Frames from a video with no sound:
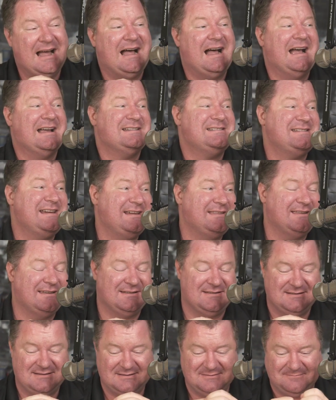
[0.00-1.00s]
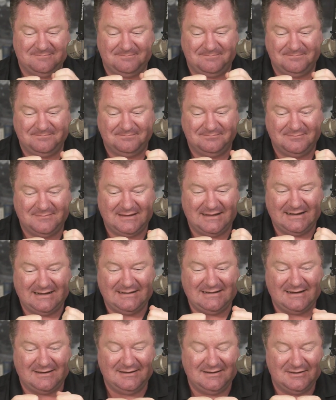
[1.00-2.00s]
I say this, and I
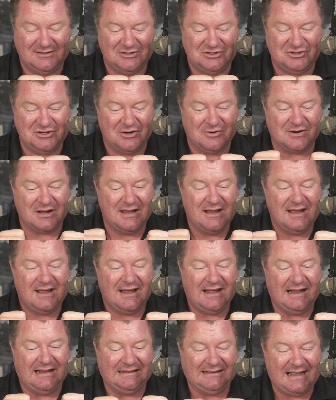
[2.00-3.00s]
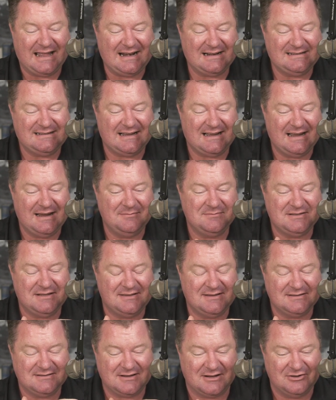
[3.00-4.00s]
tell you this joke. A lot of times
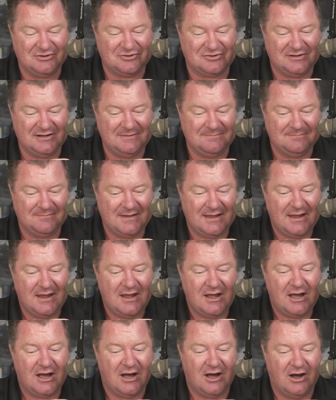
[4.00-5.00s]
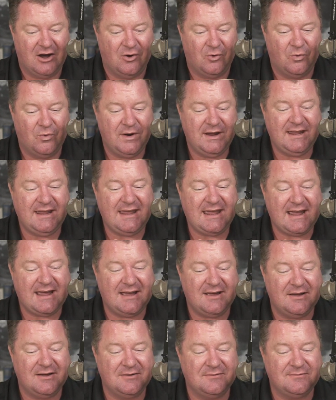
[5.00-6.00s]
in this country, we
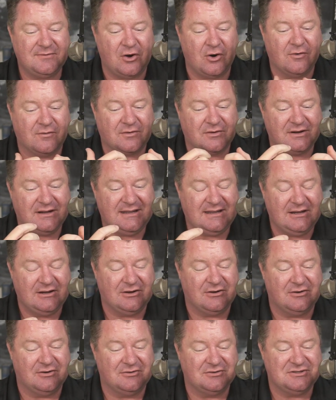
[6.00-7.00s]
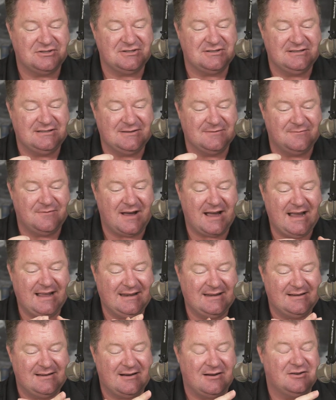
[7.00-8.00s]
have over years
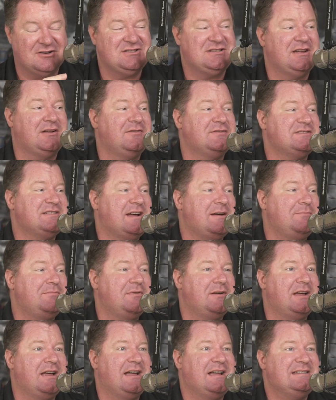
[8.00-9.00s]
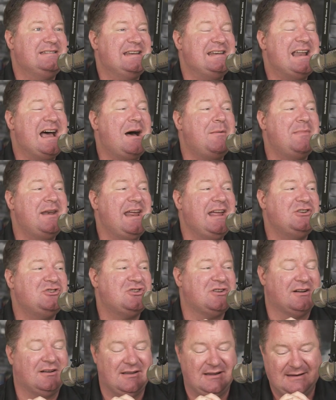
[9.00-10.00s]
divided ourselves up
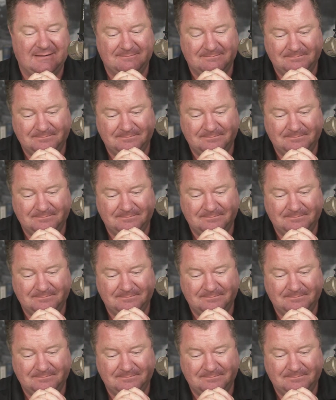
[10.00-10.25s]
denominationally.